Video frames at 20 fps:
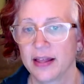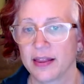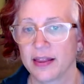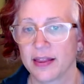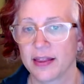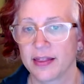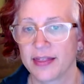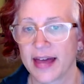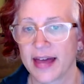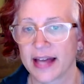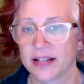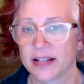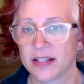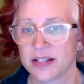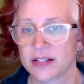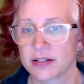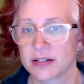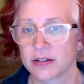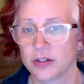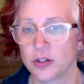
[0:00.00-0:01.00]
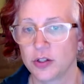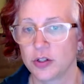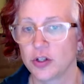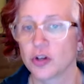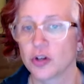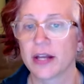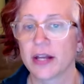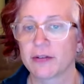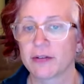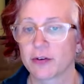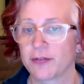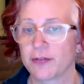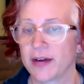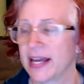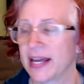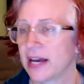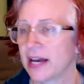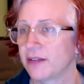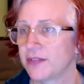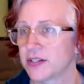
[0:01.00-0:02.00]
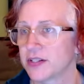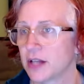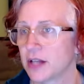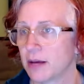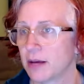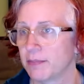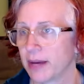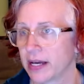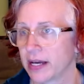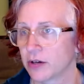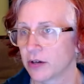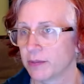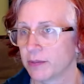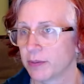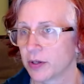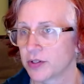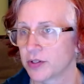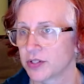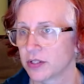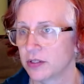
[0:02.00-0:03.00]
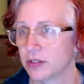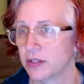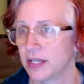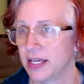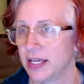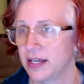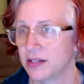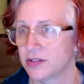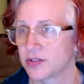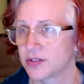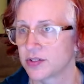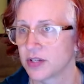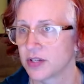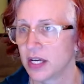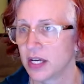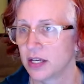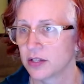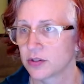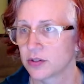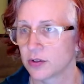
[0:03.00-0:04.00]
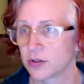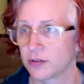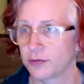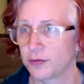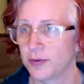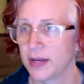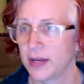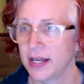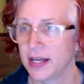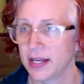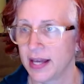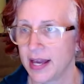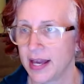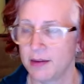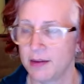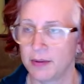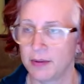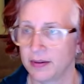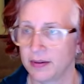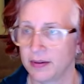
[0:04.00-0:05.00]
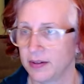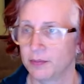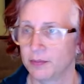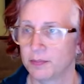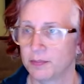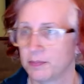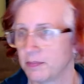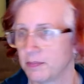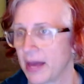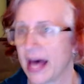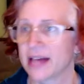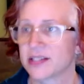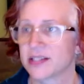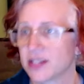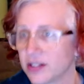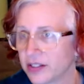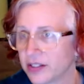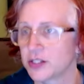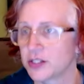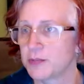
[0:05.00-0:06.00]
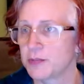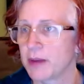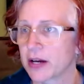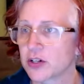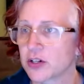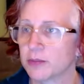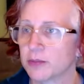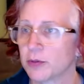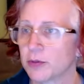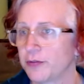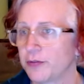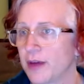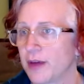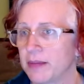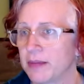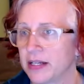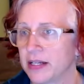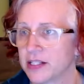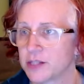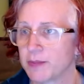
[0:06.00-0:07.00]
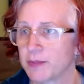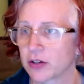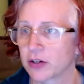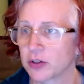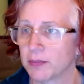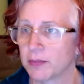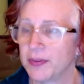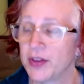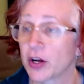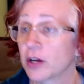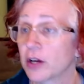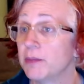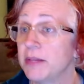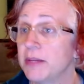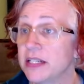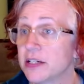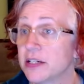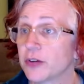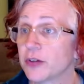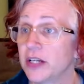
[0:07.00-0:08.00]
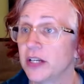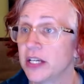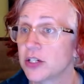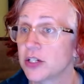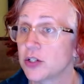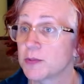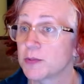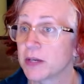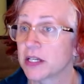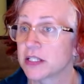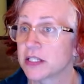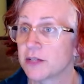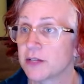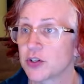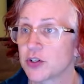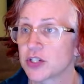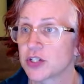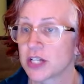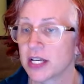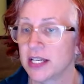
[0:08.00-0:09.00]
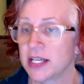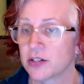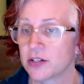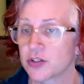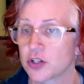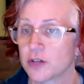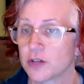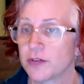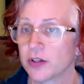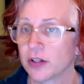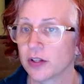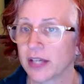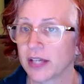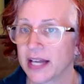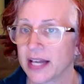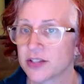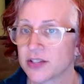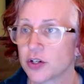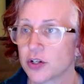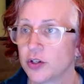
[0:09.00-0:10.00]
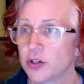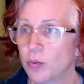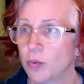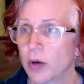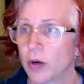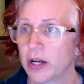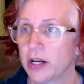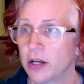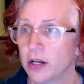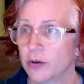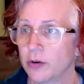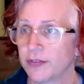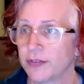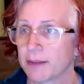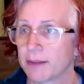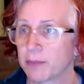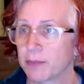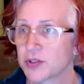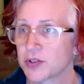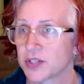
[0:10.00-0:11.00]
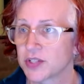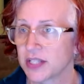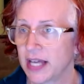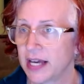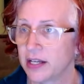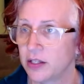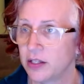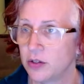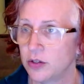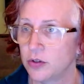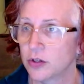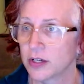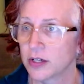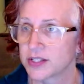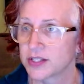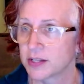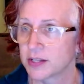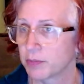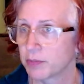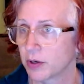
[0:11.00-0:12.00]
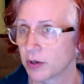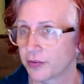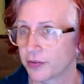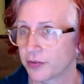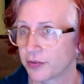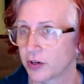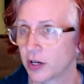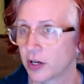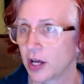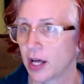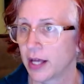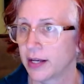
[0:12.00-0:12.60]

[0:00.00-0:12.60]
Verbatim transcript: that this you'll never find out if this non-binary person is sort of a masculine spectrum or feminine spectrum and there can be different issues because if you're studying cervical cancer you want to know if that person had a uterus at birth or not